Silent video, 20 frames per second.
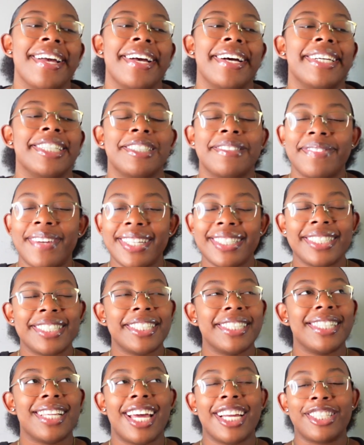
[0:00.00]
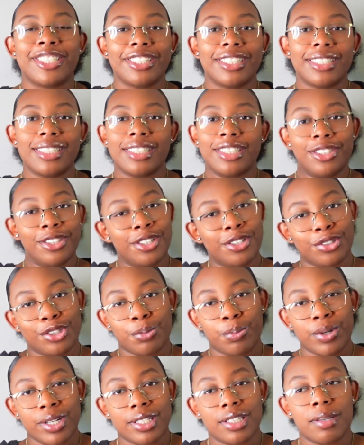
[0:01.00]
especially like during, you know,
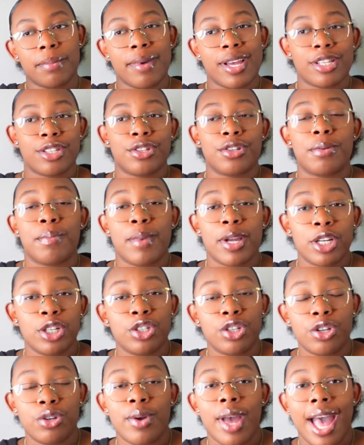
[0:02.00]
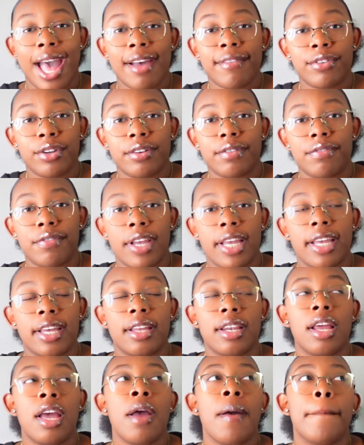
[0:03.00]
spring semester, make sure you have your fan,